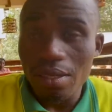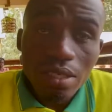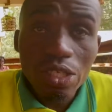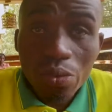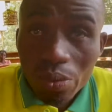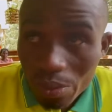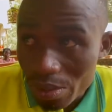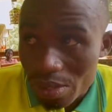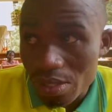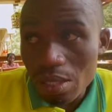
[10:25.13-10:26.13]
It would
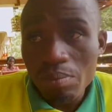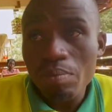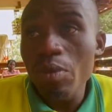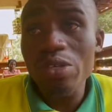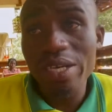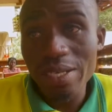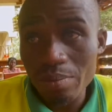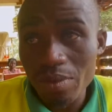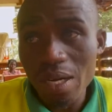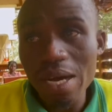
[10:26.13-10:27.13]
cost them more time.
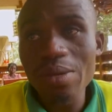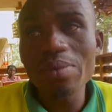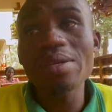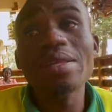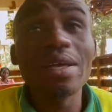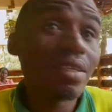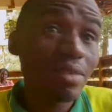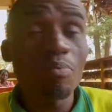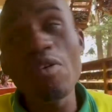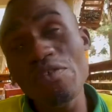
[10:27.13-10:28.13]
And when they are
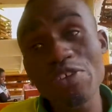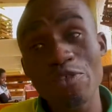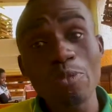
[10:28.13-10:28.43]
moving from